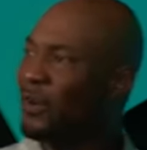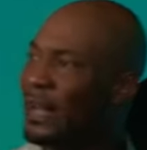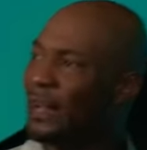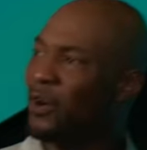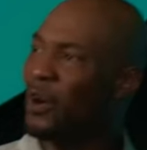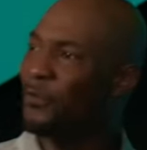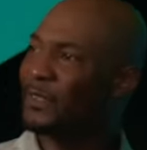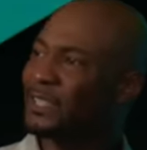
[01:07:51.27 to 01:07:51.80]
they're
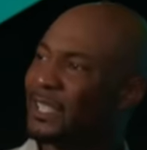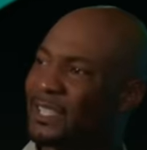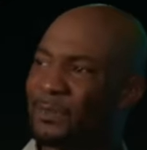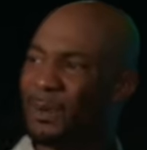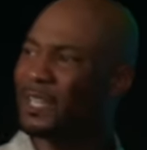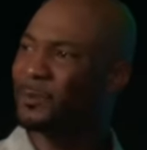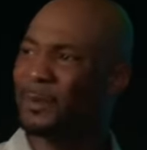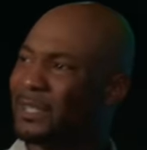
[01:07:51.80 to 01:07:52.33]
going for six
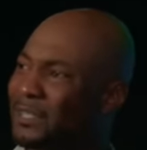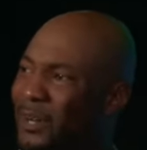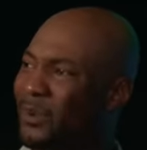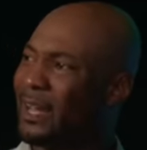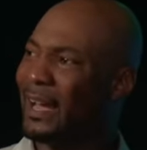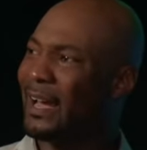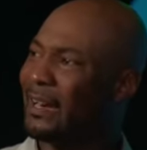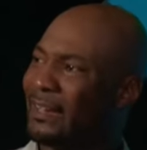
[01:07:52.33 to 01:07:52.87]
months, but it's
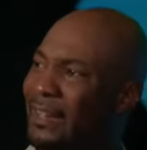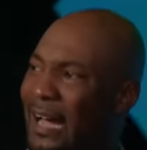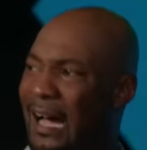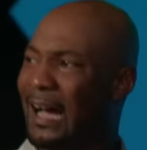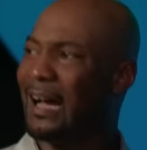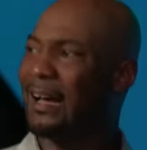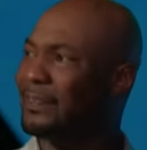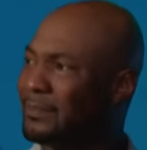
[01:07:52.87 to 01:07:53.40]
okay.
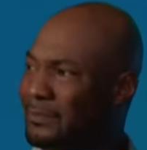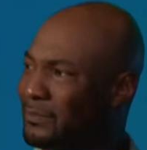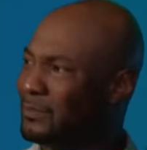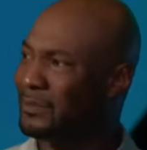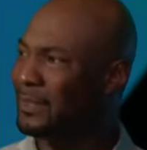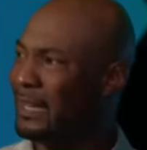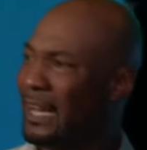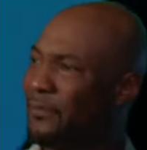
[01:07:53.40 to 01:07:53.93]
God
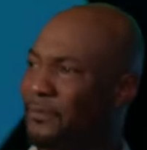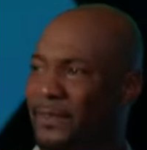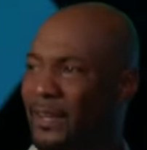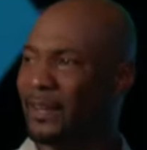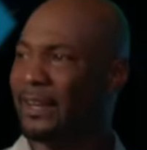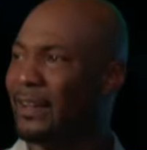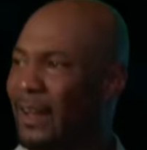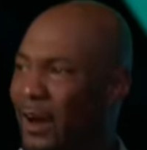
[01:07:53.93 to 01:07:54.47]
left
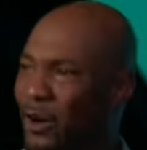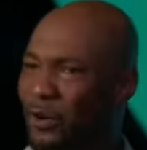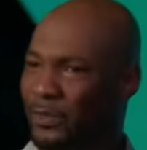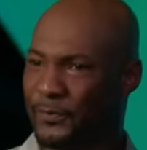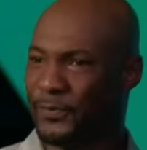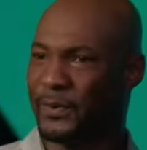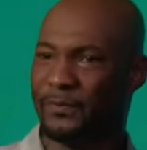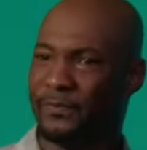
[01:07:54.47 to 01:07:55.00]
earth
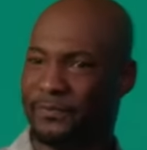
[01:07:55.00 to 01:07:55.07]
for,